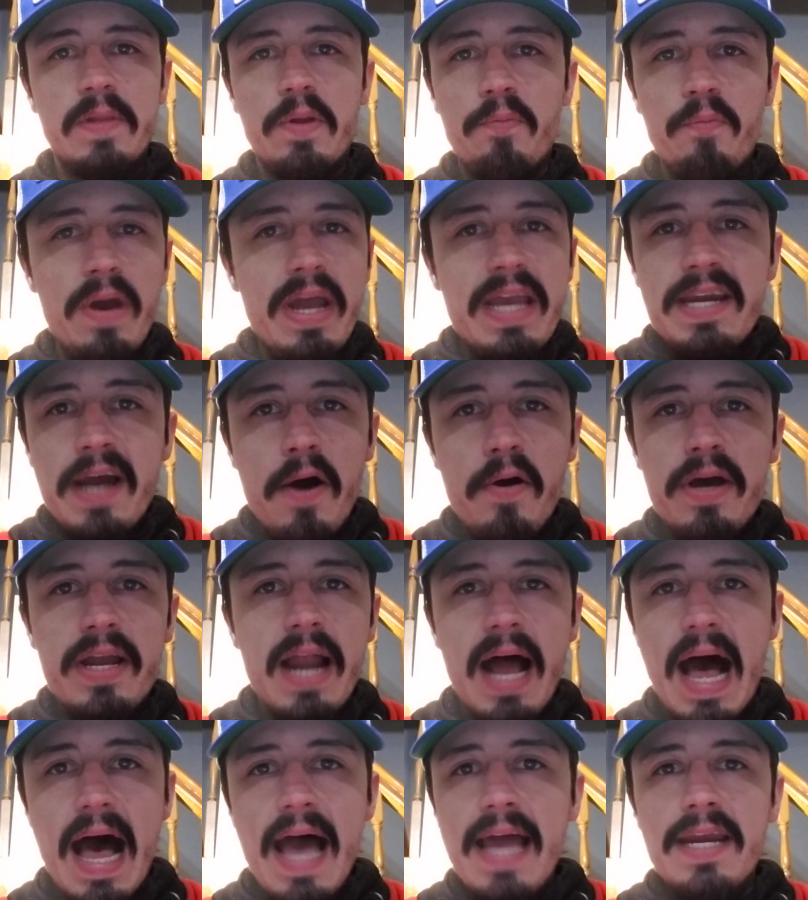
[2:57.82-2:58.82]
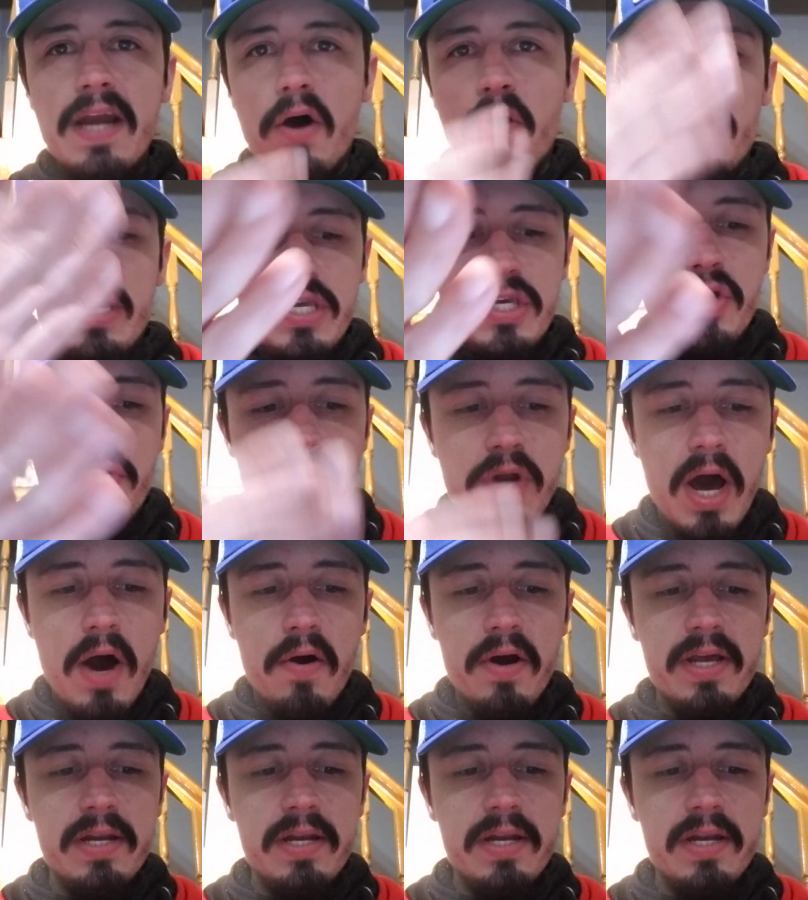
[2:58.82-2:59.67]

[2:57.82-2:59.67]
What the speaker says: We know it. I know it. You know